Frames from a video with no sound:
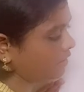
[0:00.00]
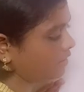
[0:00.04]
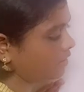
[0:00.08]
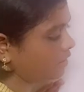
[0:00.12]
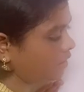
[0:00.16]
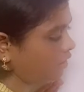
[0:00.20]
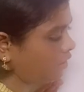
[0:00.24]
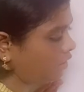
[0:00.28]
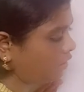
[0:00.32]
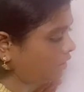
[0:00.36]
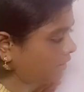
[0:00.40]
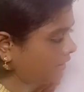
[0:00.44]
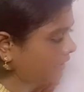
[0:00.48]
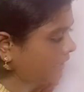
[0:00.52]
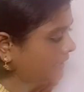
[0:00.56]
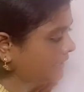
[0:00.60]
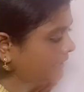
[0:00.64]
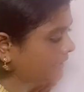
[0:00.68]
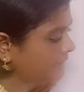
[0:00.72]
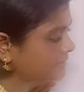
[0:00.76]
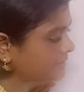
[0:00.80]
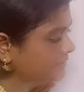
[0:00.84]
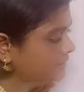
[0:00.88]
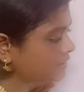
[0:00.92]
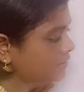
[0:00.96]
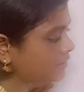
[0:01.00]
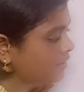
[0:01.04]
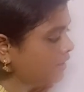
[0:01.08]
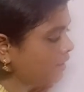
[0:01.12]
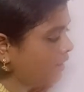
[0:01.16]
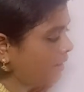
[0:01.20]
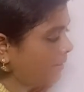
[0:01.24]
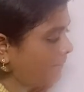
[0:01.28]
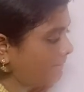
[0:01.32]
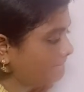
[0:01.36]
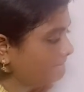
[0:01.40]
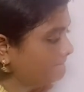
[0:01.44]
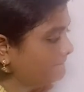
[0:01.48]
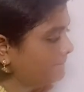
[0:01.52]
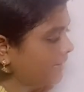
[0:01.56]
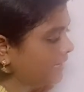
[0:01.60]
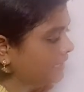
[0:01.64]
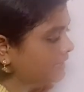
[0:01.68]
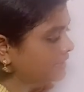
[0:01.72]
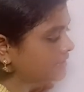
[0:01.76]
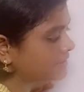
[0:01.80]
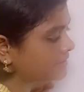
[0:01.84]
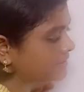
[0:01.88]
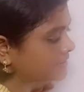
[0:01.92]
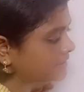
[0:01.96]
Alright, it's a
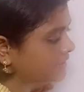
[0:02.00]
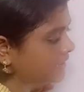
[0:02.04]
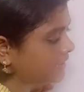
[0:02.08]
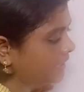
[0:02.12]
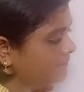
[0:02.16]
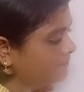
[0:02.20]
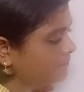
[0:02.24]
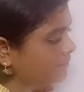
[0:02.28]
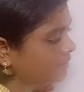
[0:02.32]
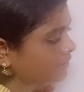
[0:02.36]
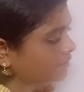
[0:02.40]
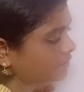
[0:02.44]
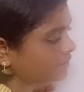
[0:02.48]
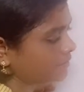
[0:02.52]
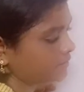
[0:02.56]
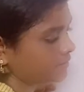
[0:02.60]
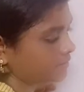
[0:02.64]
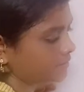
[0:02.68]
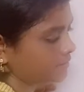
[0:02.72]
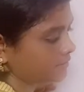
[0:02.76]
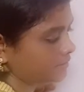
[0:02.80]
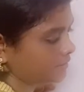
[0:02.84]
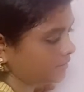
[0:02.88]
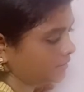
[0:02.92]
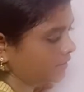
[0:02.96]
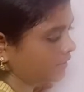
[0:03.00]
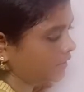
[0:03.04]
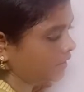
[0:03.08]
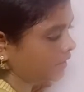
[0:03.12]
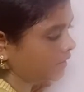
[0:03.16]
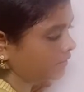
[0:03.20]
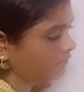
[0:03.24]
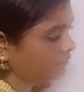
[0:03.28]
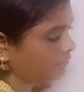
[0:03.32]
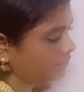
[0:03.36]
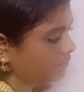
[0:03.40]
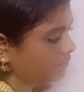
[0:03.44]
bell-shaped curve.